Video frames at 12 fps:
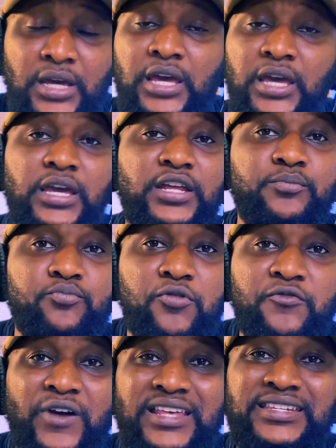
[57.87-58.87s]
It
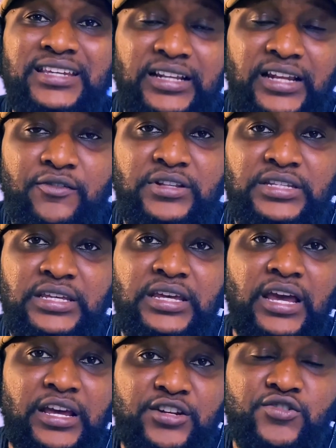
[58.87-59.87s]
provides clarity
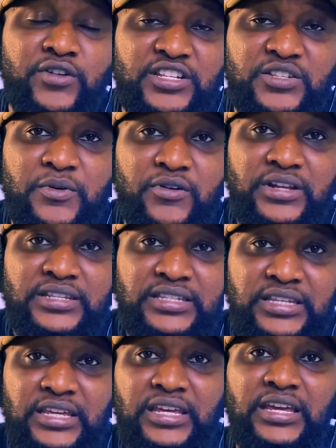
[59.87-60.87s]
and transparency
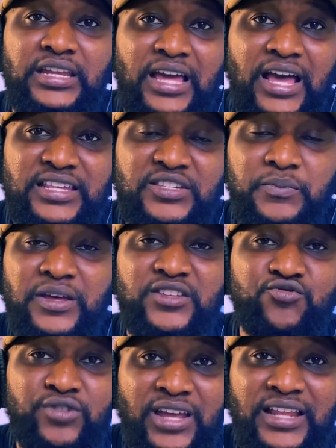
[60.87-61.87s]
in aspects
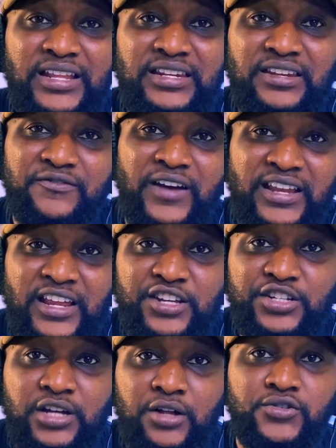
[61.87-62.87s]
regarding the
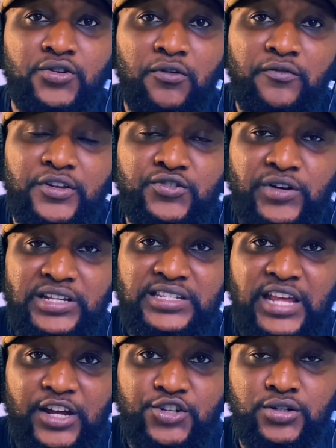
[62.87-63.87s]
financials of the
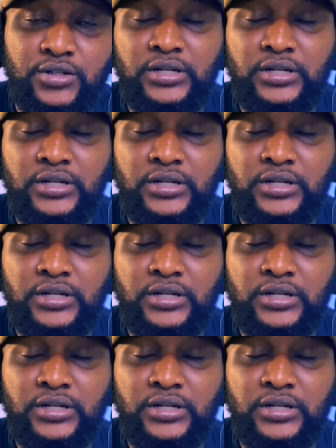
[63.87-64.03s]
transaction.